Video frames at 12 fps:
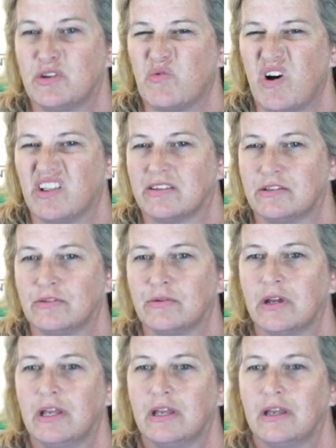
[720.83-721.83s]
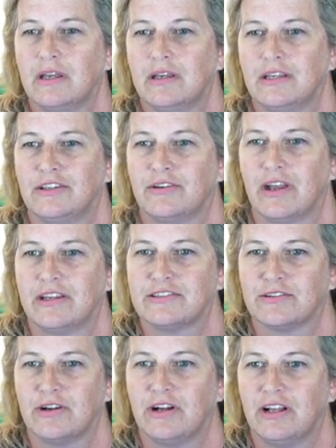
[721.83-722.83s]
while you you guys
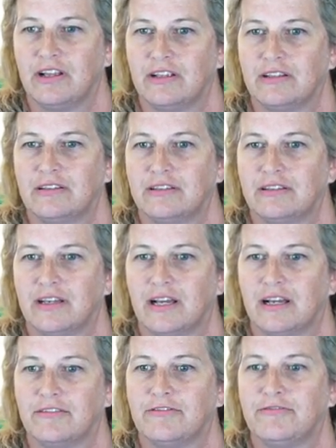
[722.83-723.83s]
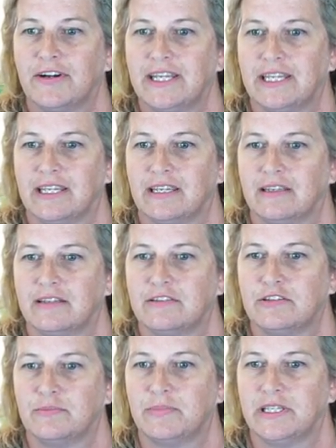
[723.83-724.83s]
are all uh, fighting
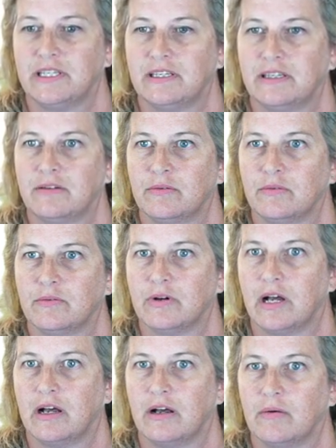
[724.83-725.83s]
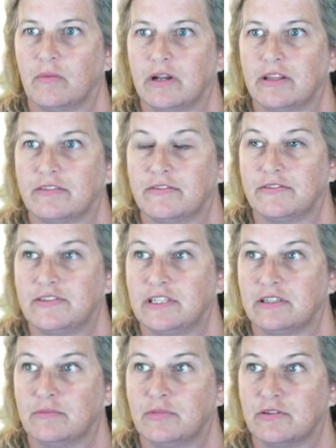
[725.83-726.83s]
to be uh, one of the
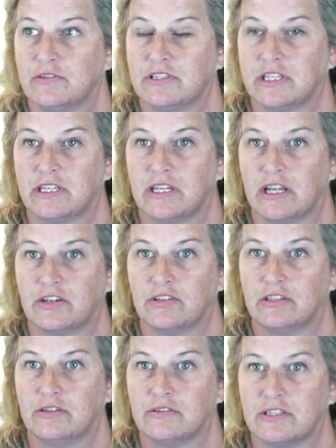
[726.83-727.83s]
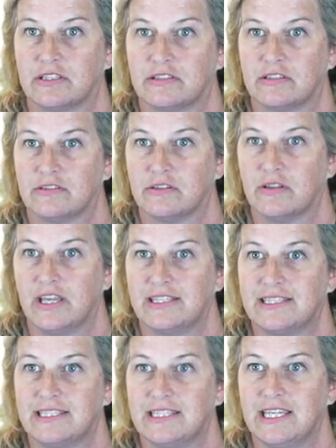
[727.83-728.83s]
15 computers that can actually use this. So
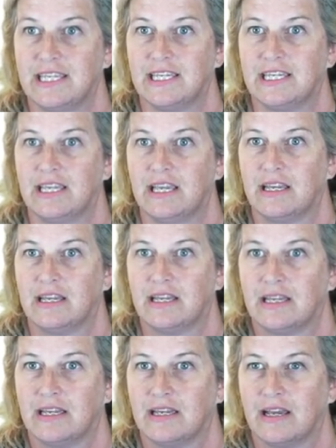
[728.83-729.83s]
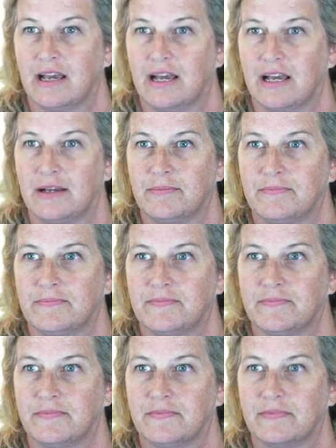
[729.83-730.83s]
let's see. Um,
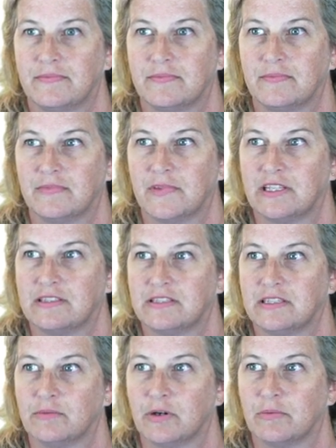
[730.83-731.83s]
let's see where